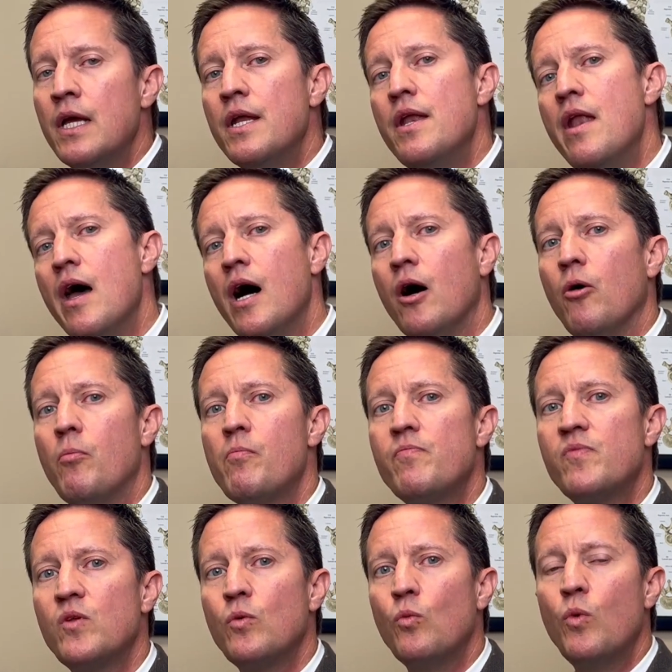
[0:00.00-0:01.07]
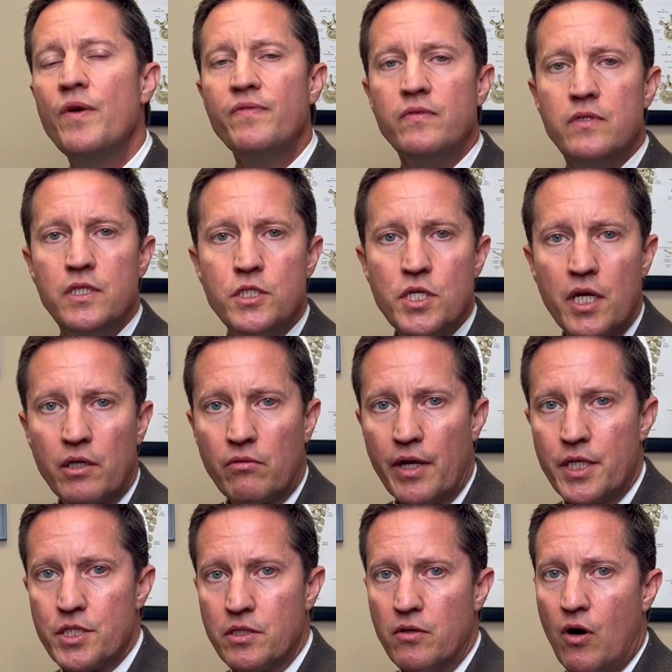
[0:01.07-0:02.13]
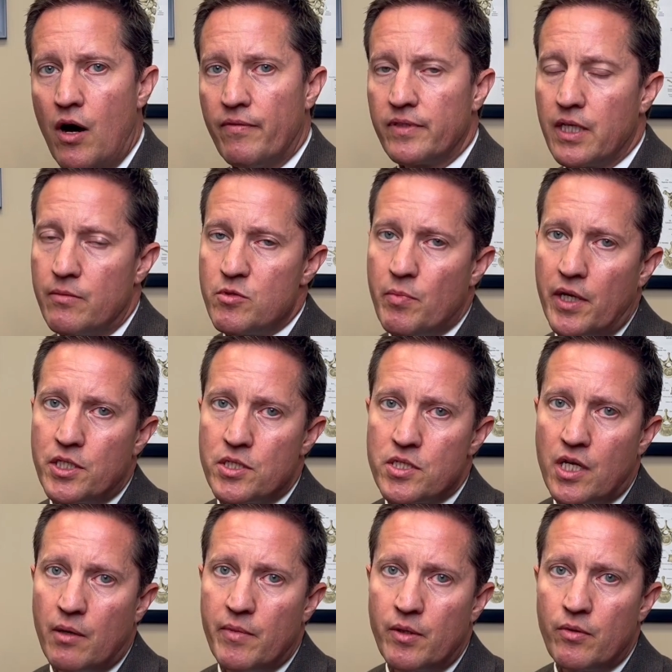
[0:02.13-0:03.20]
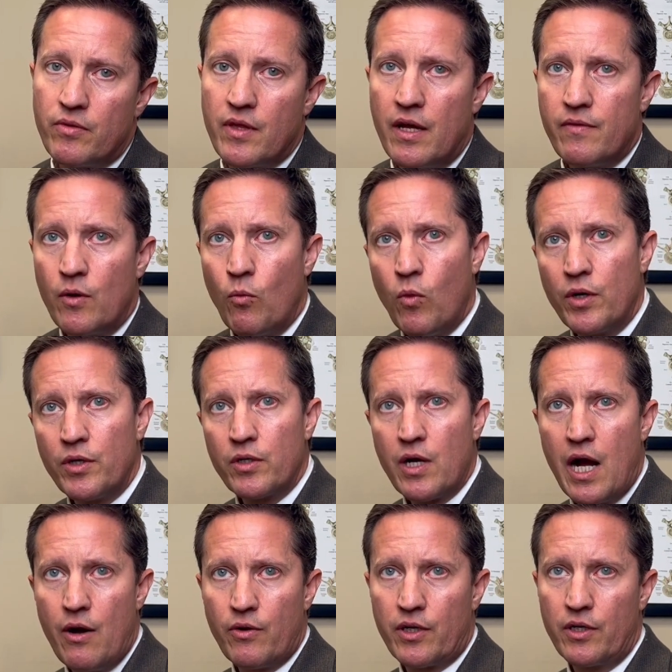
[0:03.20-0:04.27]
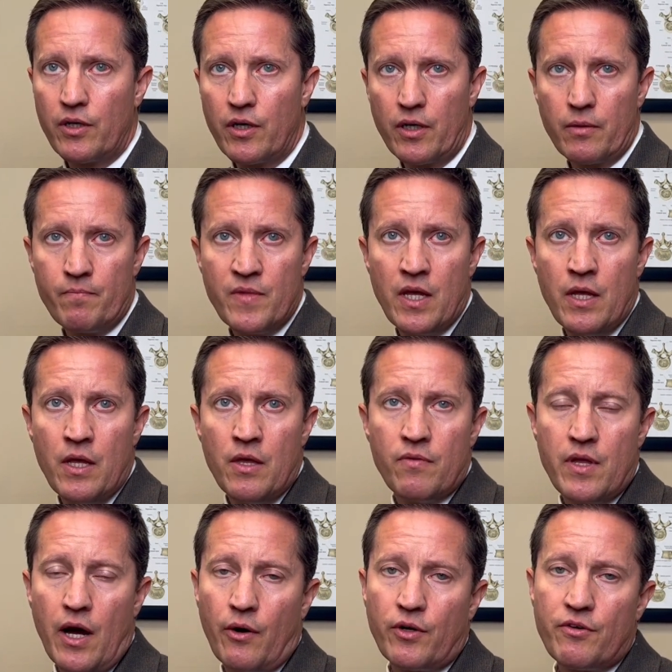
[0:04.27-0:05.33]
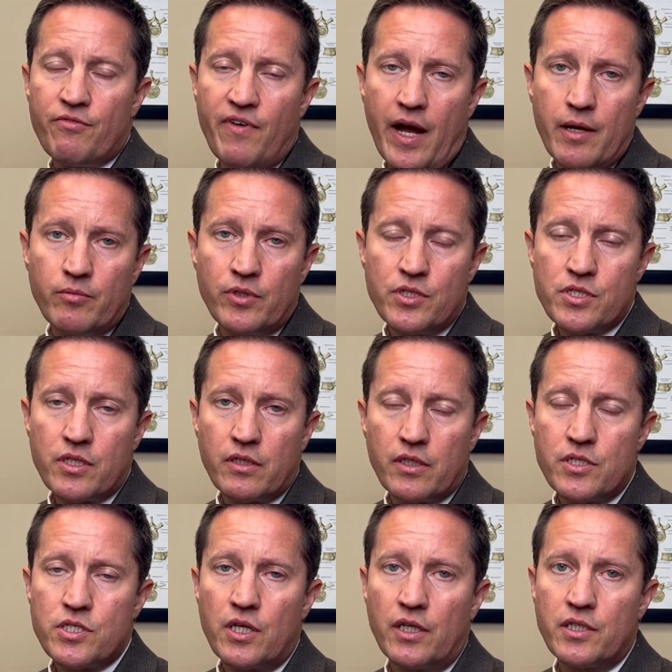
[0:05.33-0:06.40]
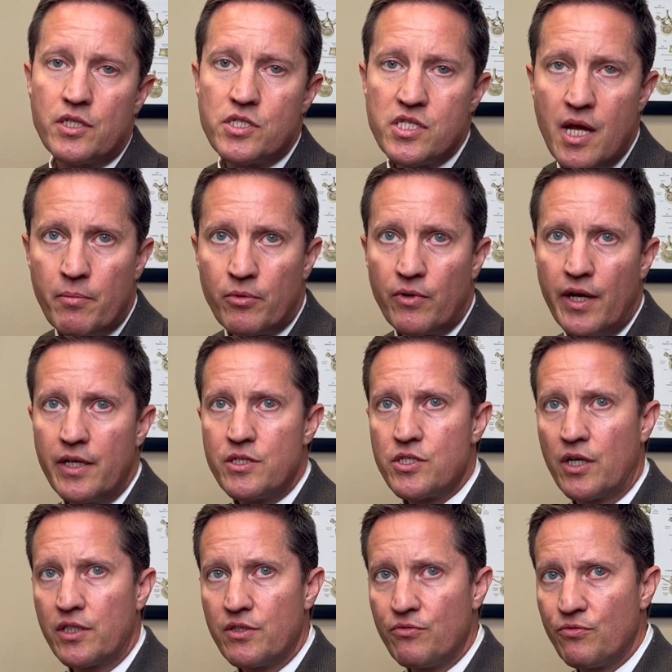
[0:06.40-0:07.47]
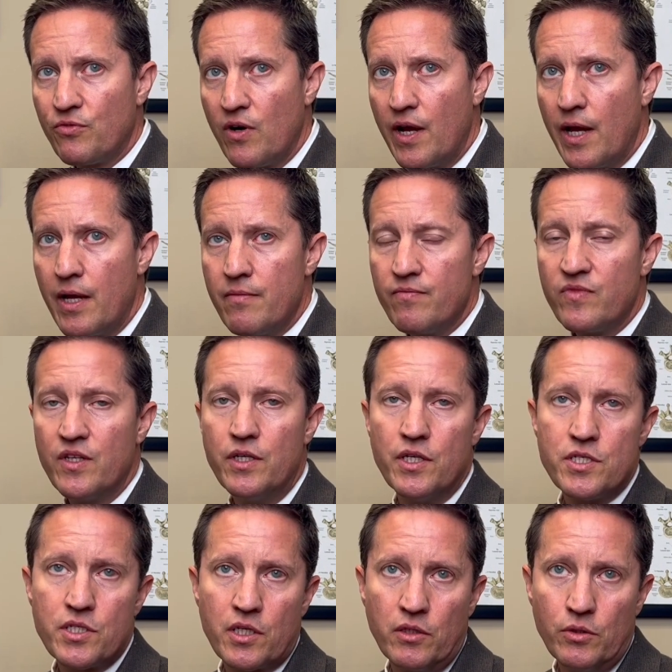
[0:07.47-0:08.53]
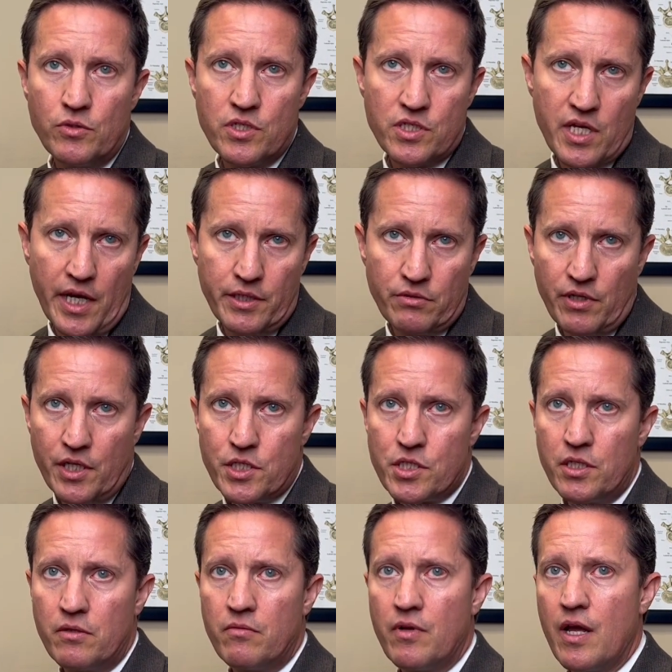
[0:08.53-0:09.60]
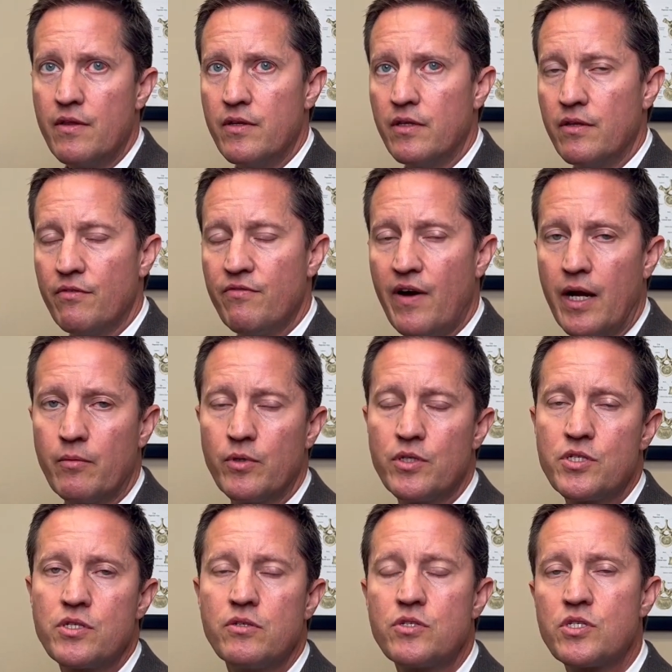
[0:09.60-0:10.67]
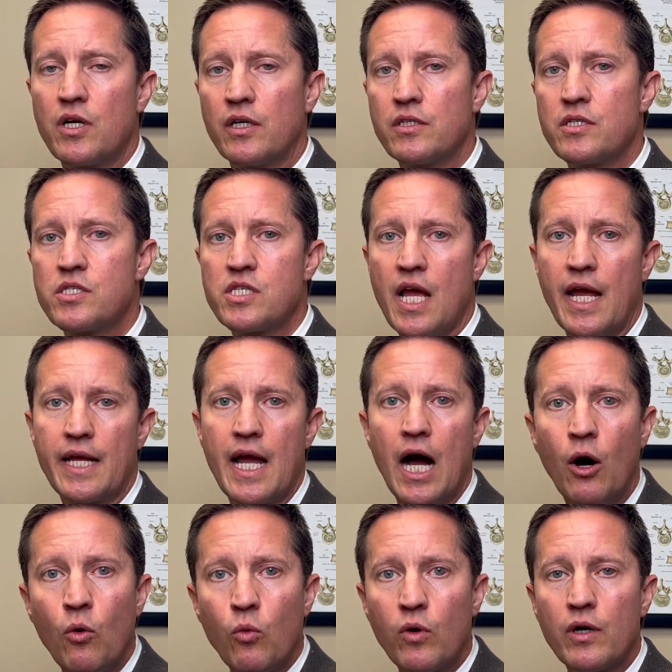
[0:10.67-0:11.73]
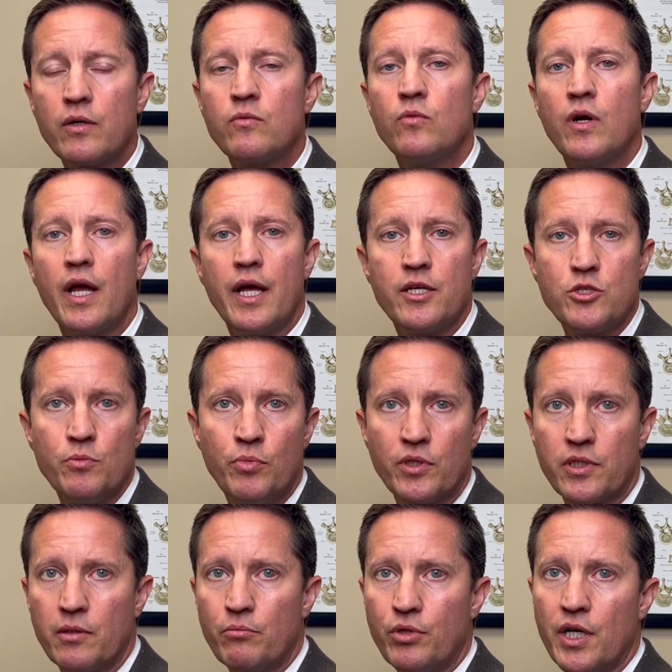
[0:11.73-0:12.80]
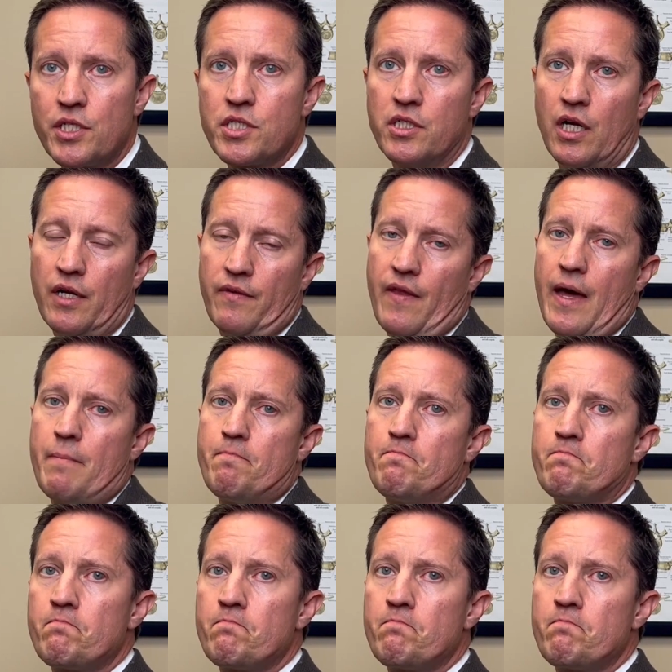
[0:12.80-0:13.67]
Now, with degeneration, oftentimes patients come in with that and they wonder how it can hurt. The outer fibers can start to separate, start to fray, the disc can lose its hydration, and then the fibers start to sag outward as you put compression on that.